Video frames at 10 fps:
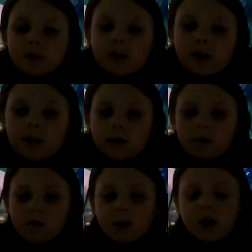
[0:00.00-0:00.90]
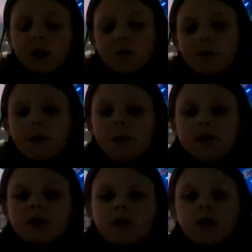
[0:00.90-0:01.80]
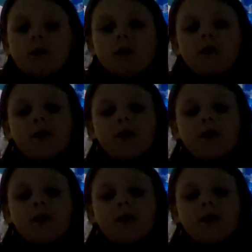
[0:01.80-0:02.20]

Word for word: uh, video with Boy with Uke if you ever